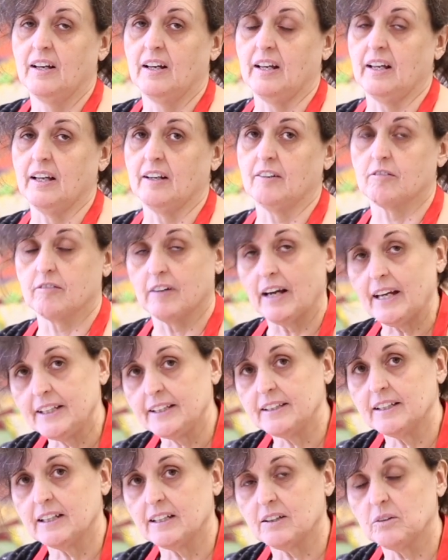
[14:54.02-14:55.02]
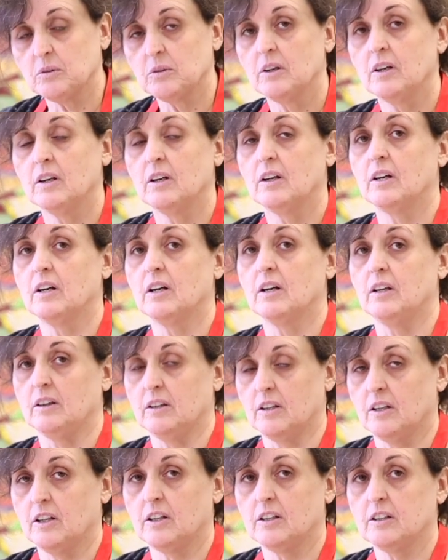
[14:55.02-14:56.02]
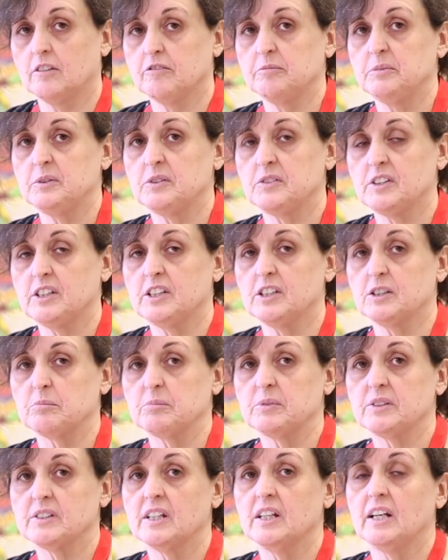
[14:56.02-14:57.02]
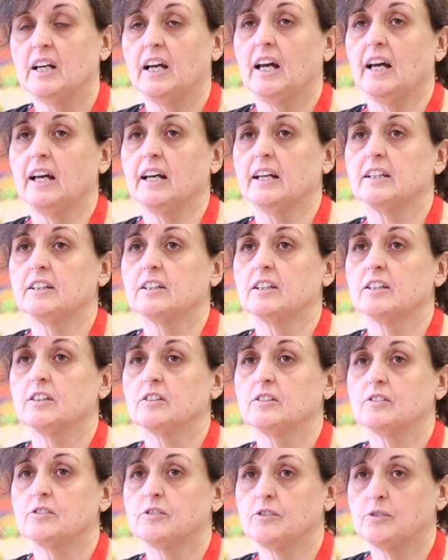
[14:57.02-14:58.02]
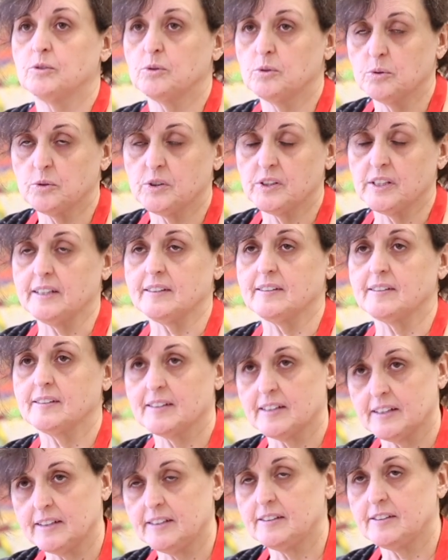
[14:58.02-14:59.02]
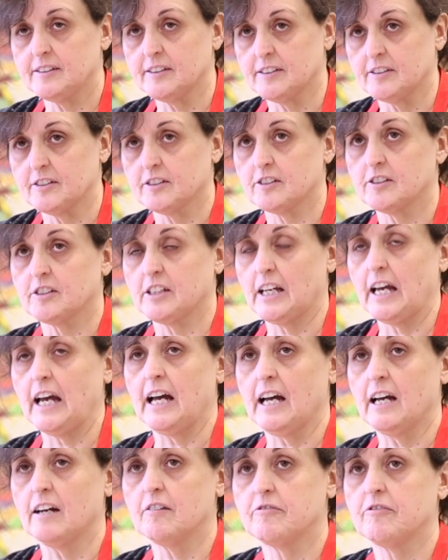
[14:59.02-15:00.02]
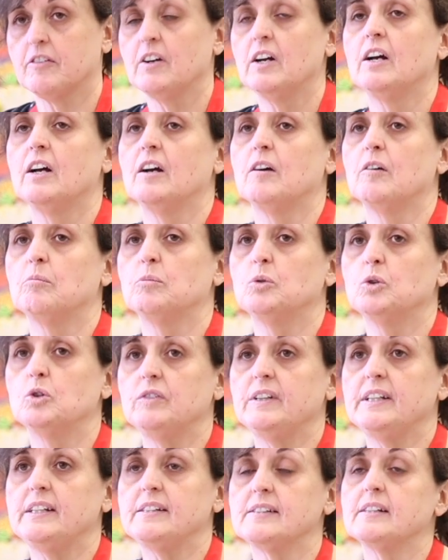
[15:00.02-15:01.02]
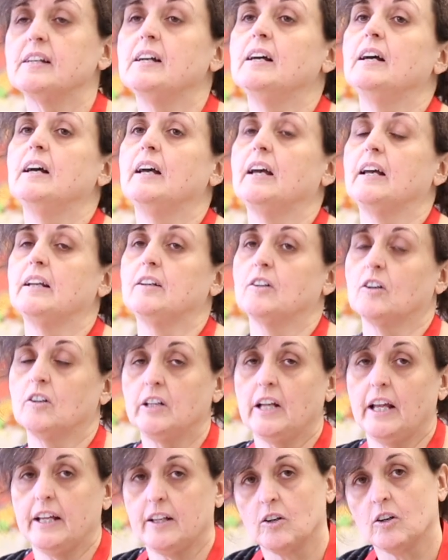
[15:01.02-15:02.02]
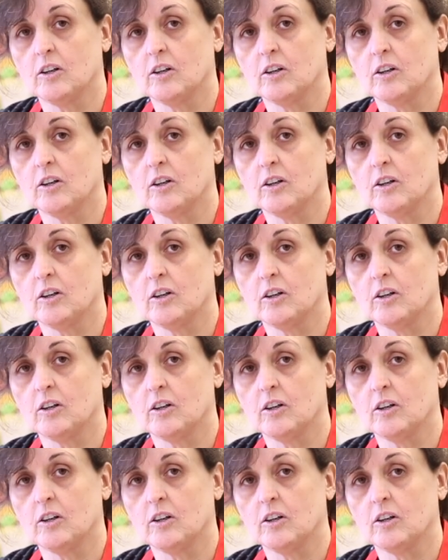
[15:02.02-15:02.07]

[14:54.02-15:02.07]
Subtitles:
And right now, a lot of museums and zoos and science centers have movies and online